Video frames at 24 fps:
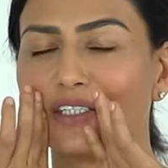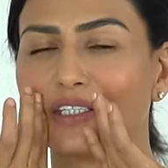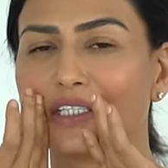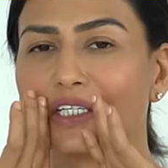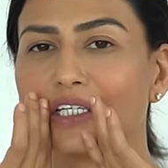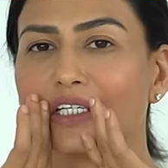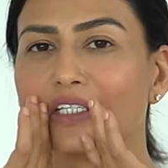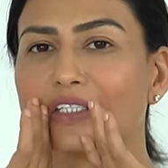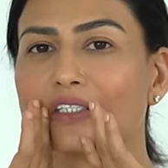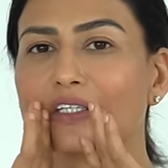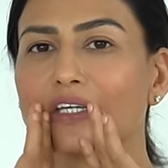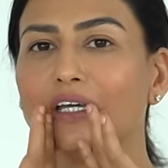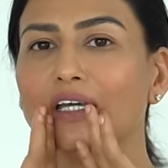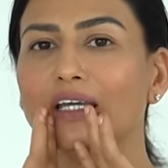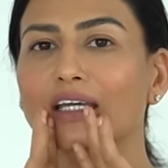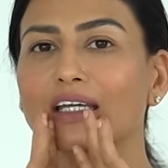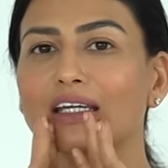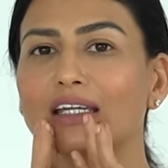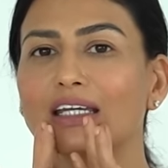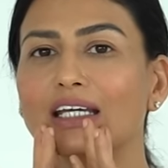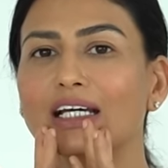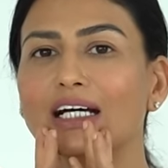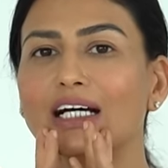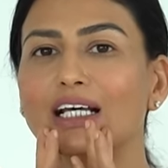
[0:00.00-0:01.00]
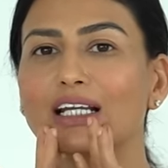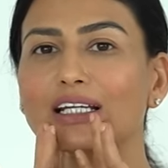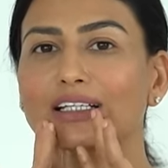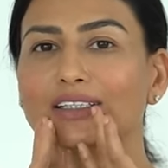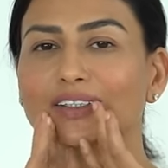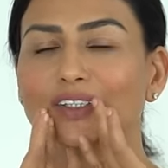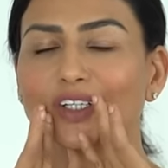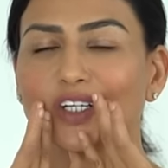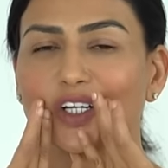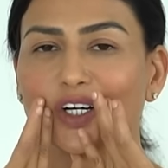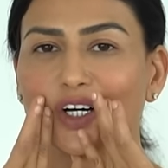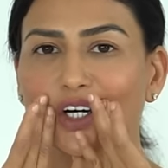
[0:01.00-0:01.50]
this area.
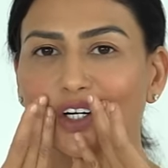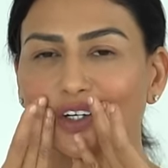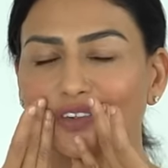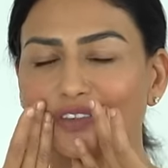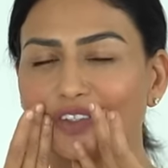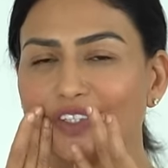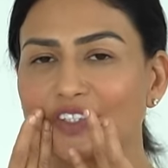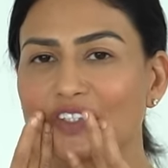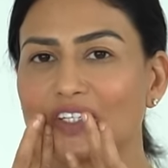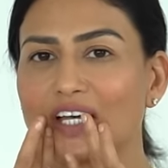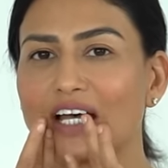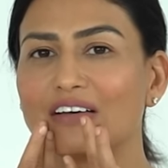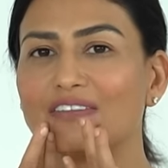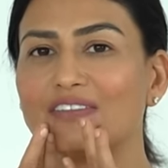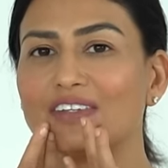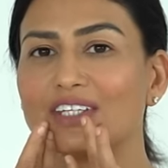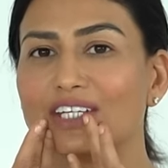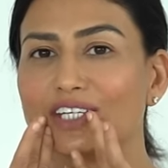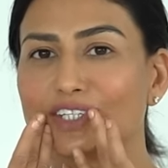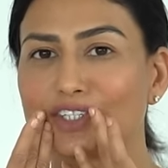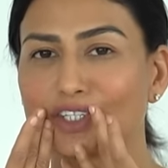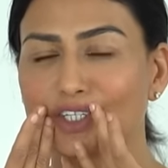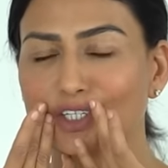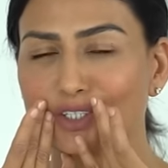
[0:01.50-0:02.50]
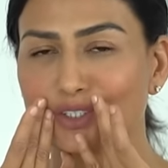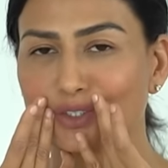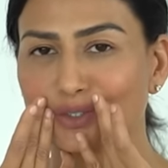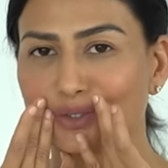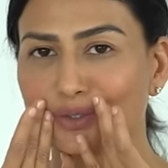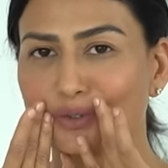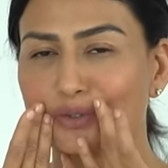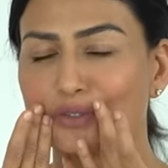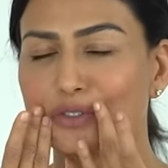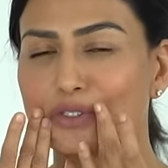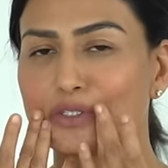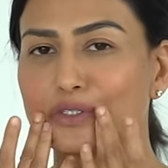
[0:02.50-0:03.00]
A lot of us have this
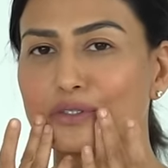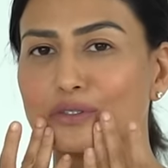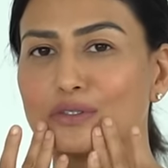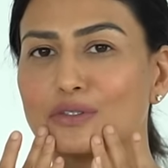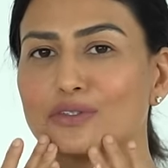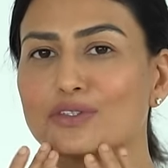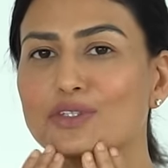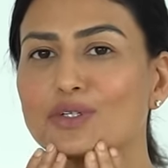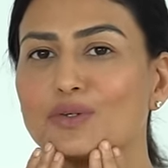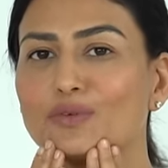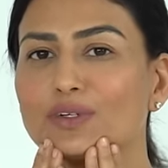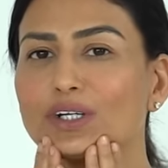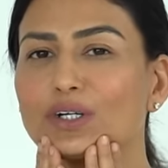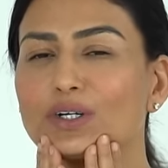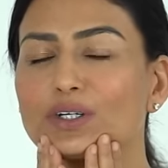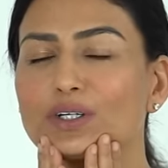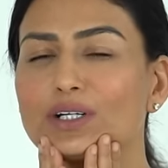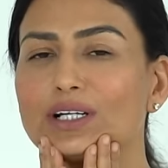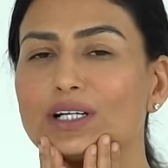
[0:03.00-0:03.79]
issue too, so we're going